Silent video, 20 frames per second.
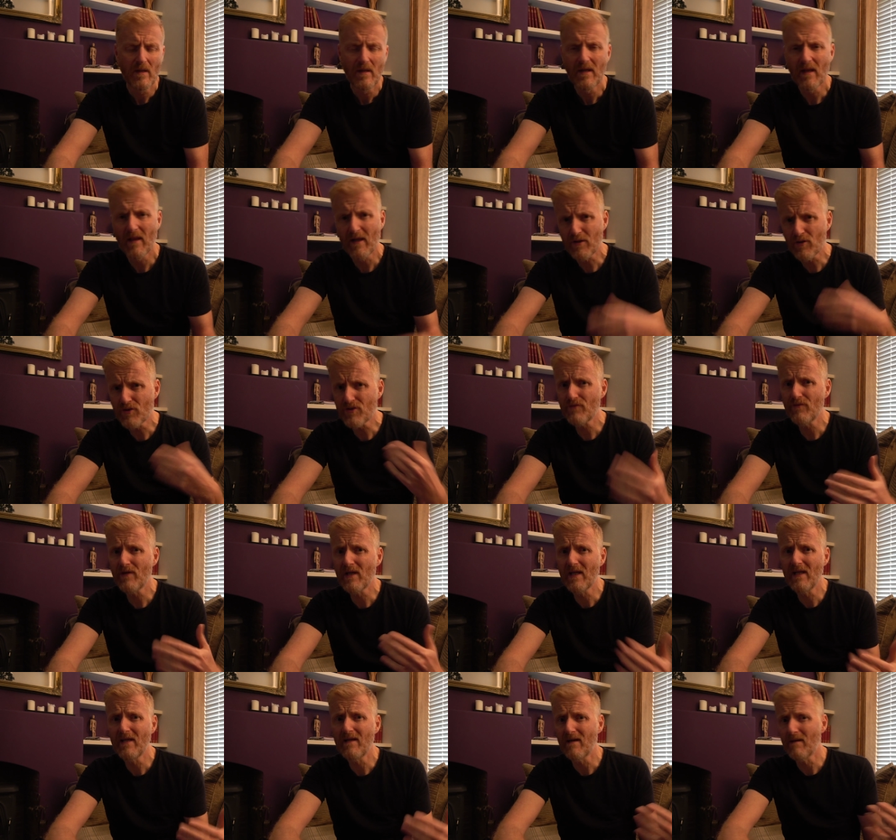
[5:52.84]
Now that doesn't
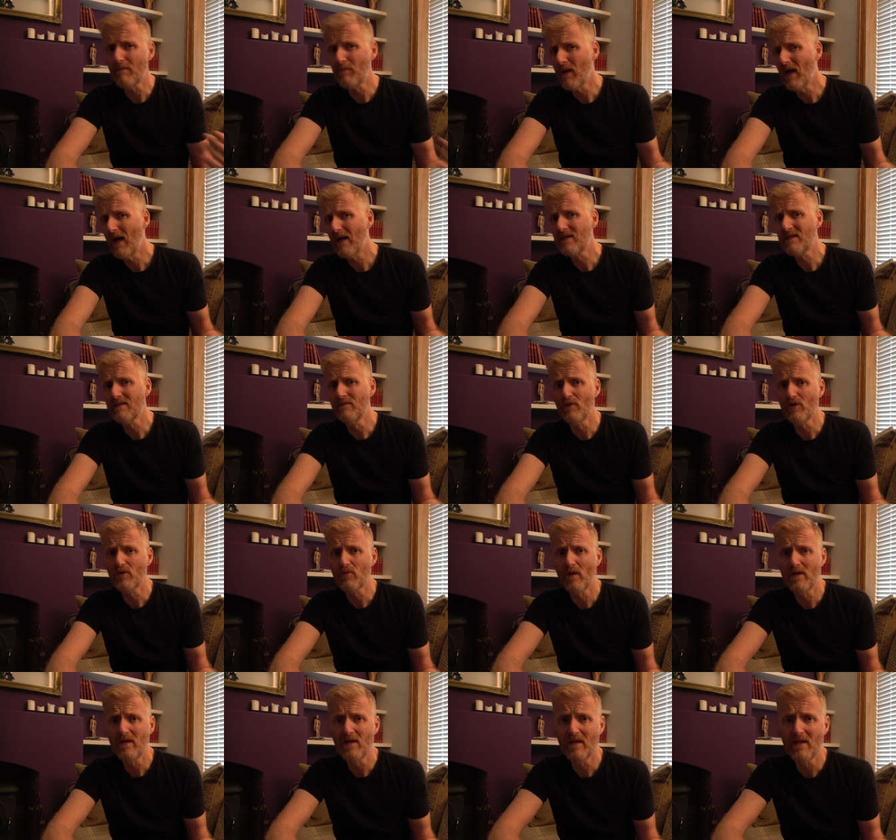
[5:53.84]
really apply so much
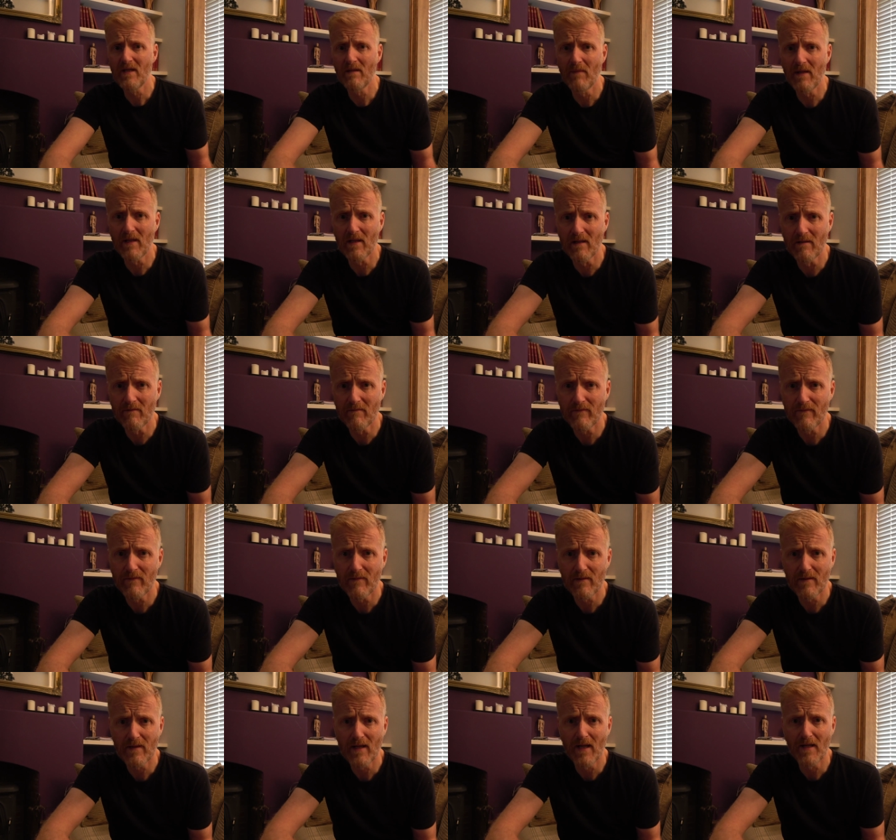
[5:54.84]
when you're in the middle of
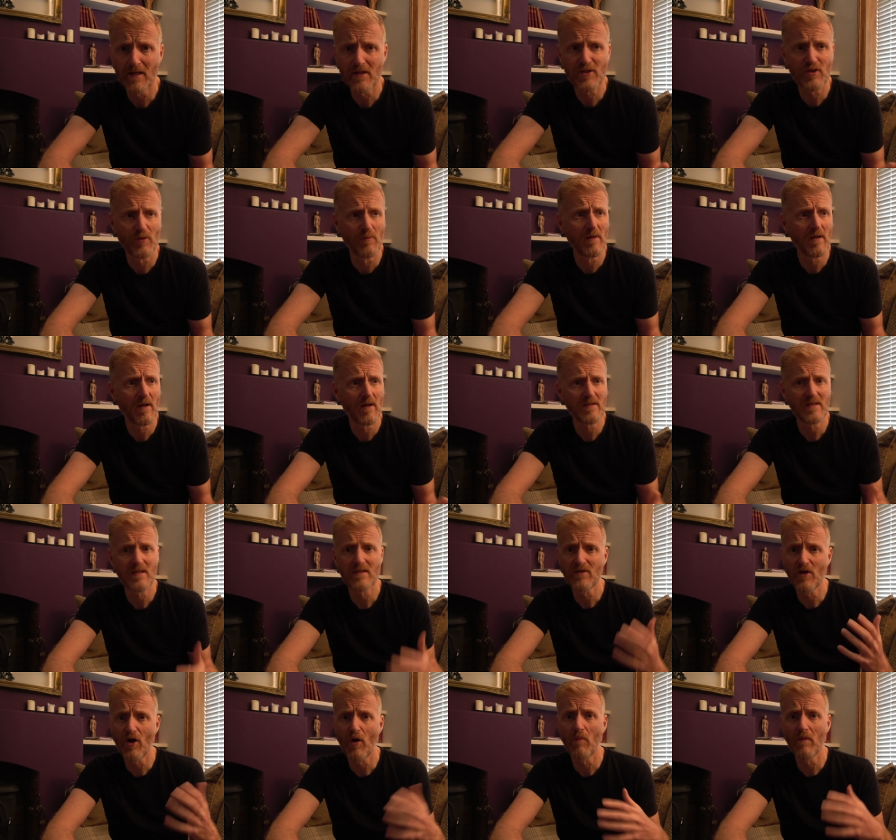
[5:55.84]
kind of summer, because
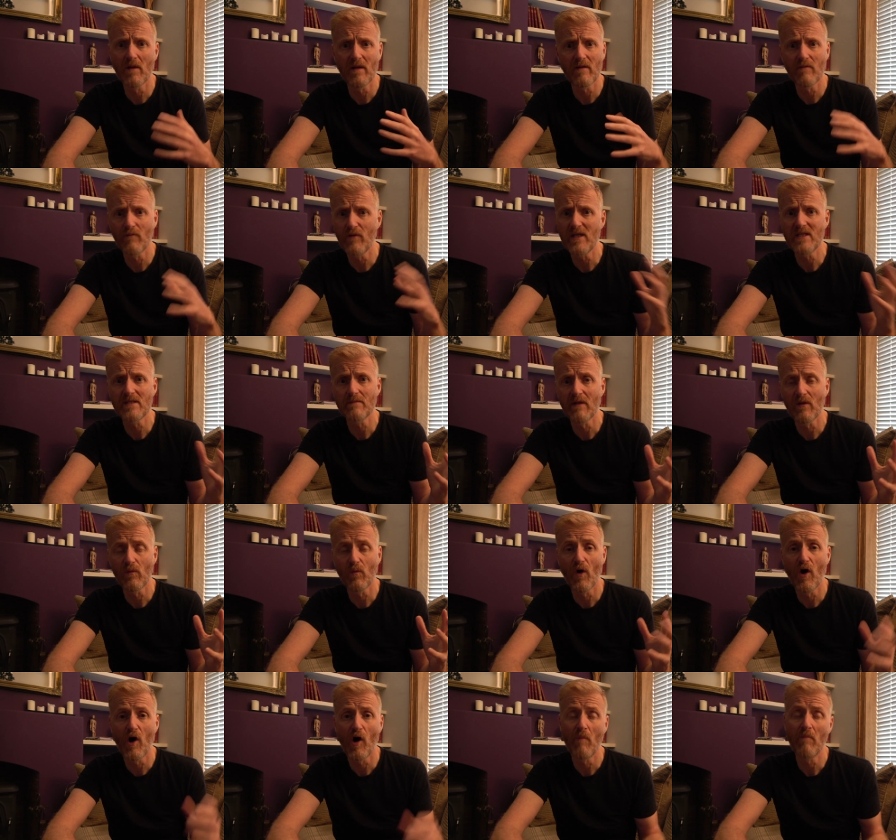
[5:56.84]
it's normally reasonably
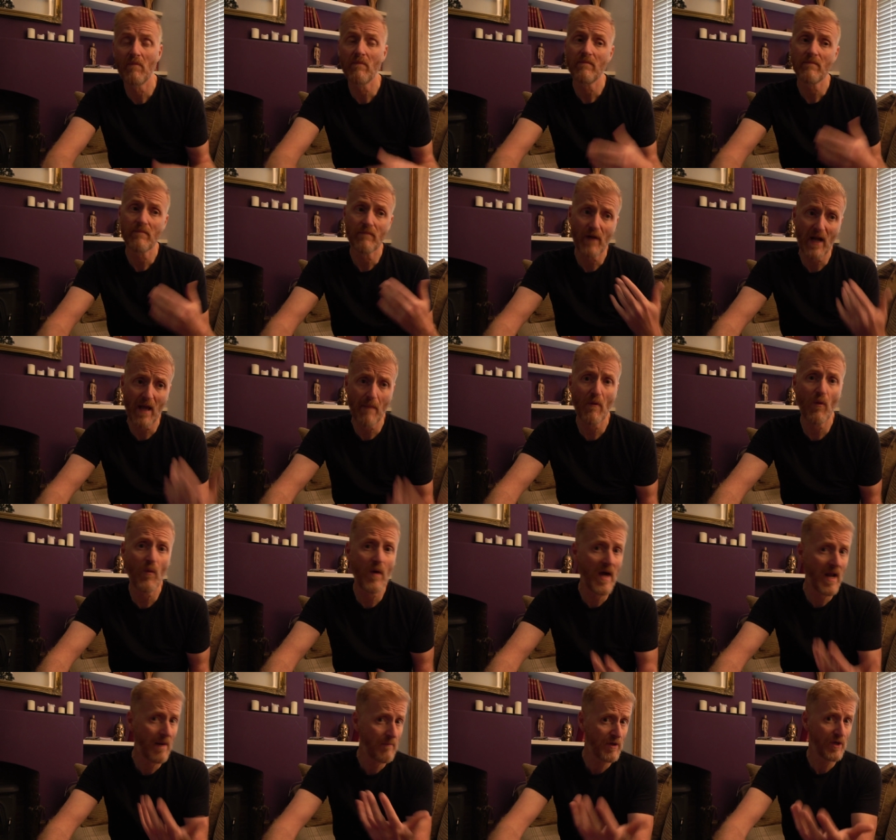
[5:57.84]
warm. But I'm
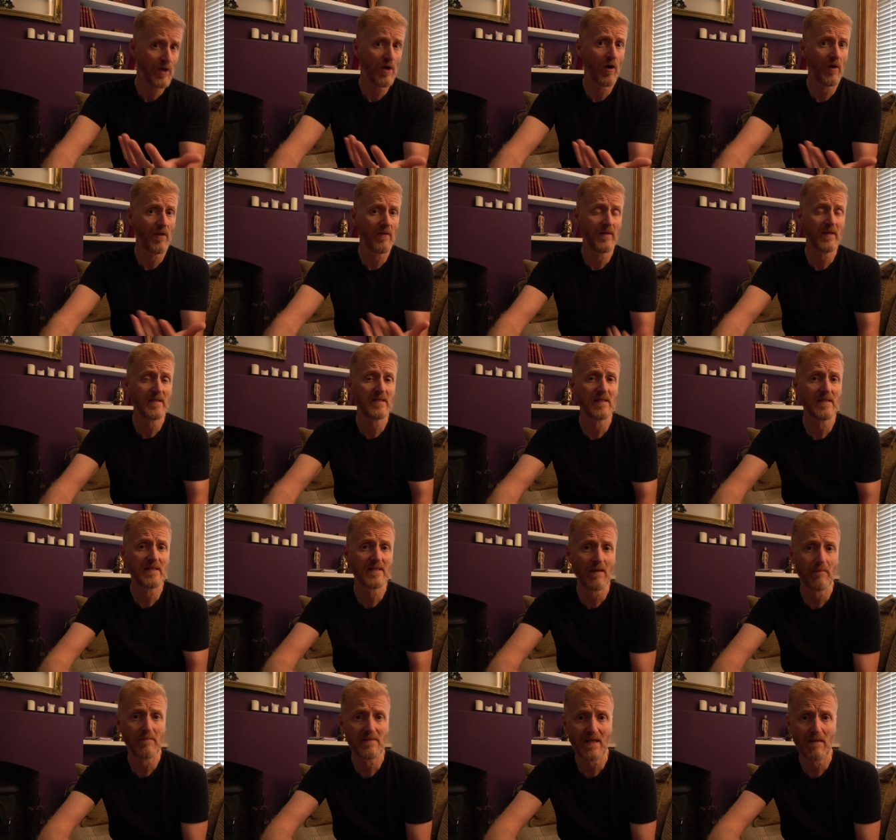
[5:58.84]
aware I'm recording this in
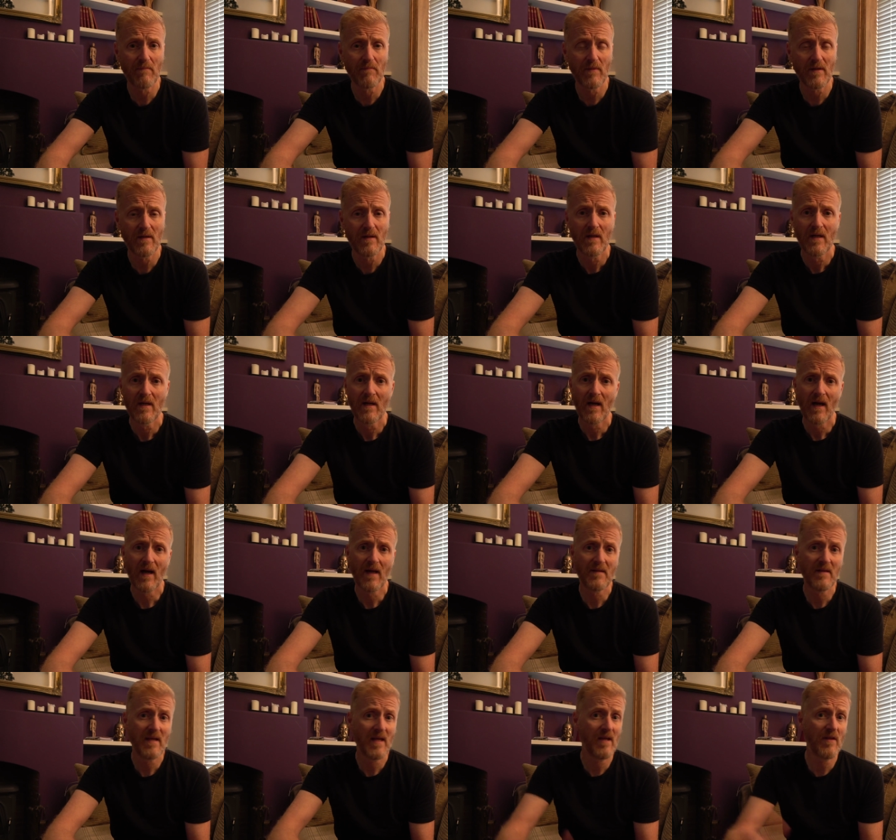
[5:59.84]
September,
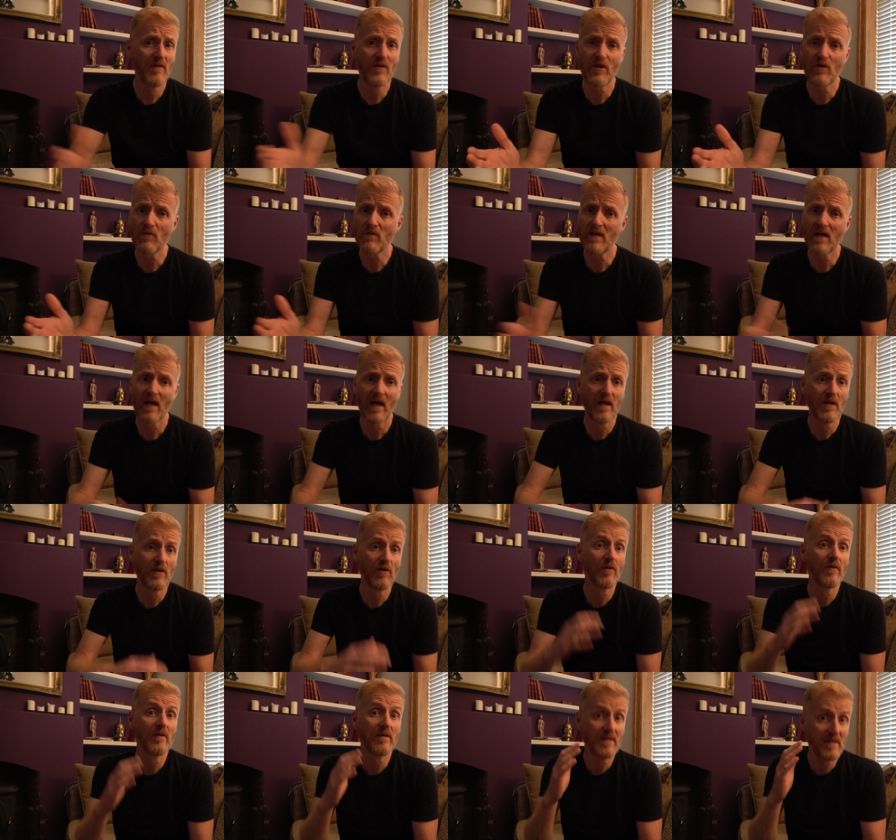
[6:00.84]
and here in the UK, you
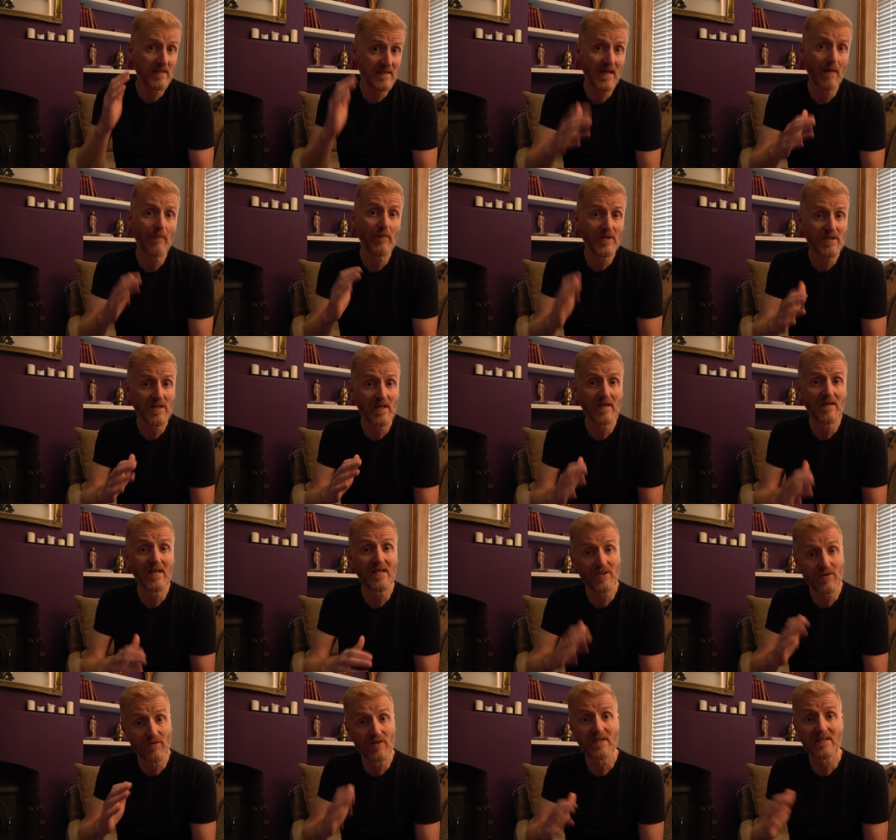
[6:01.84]
know, the temperature
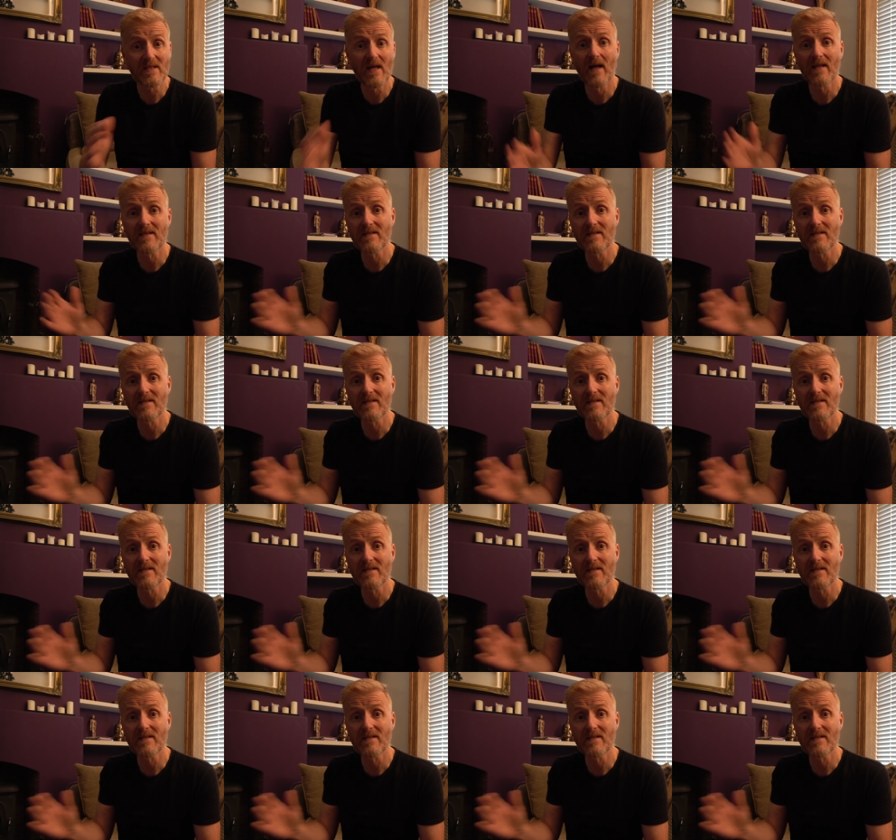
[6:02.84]
is going to start